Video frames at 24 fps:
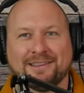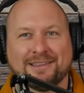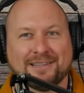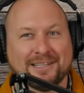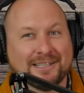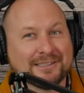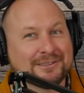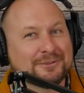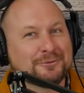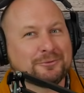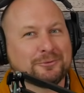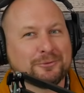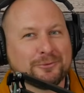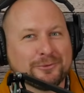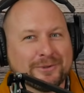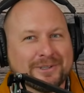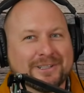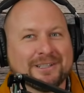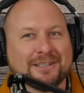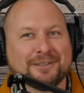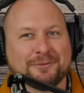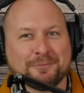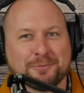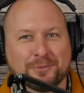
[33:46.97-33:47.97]
that's
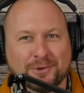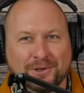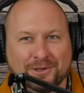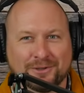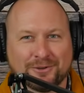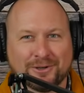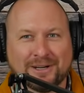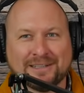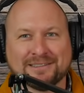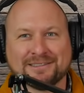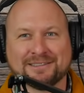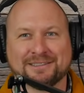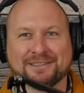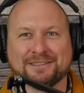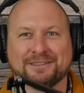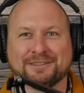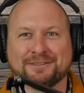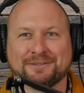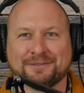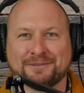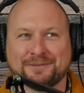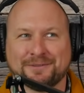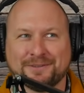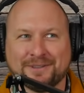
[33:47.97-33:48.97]
really
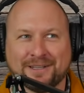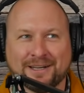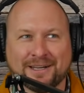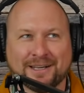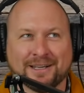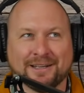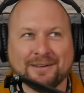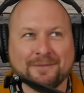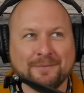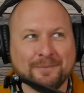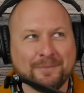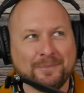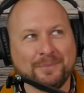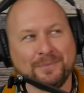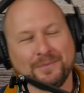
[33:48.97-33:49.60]
progressive, like,